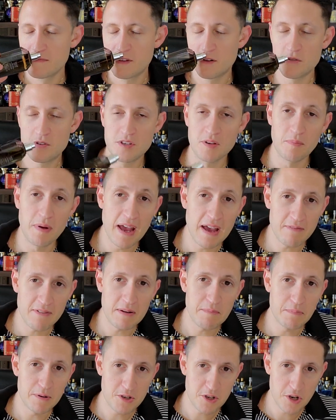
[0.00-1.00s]
There's some
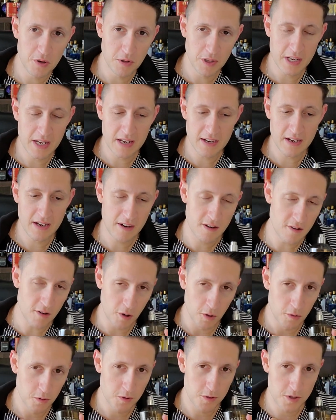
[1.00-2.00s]
heavy patchouli in here,
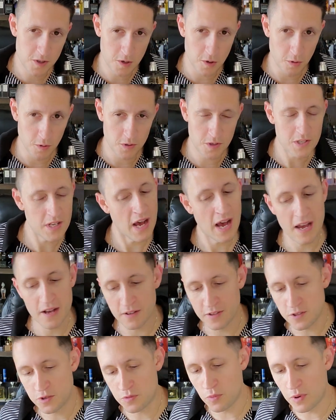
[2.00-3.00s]
old school
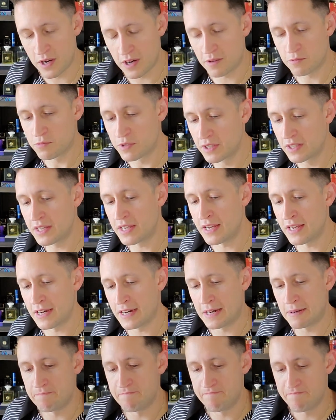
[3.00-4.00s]
style as well. Really,
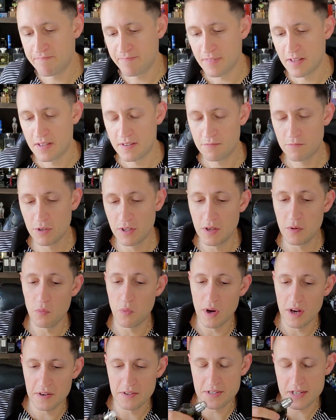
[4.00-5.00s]
um, really
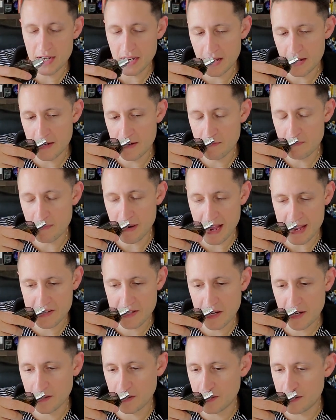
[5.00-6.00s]
well done,
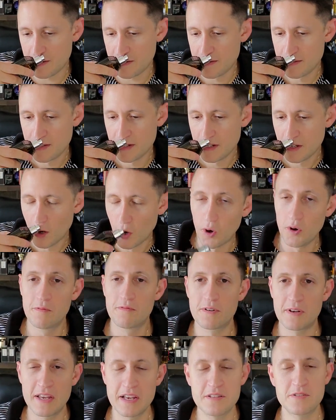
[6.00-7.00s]
masculine.
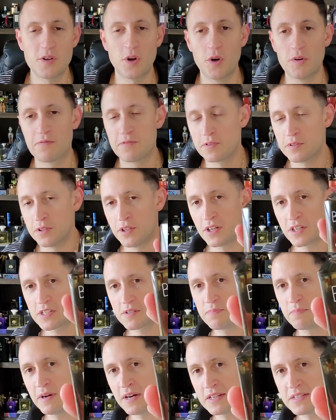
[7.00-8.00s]
Over Gets
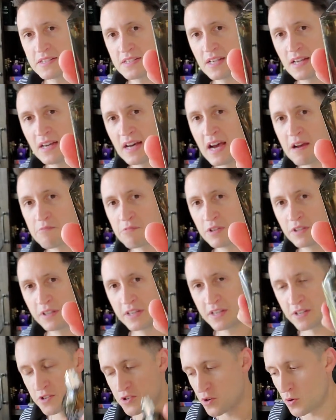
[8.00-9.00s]
overlooked, but uh, I
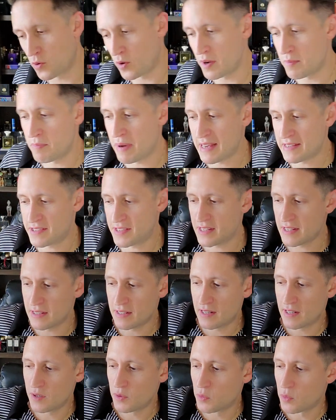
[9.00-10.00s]
really enjoy
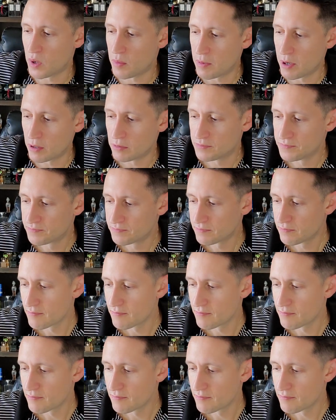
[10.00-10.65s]
Basile Uomo.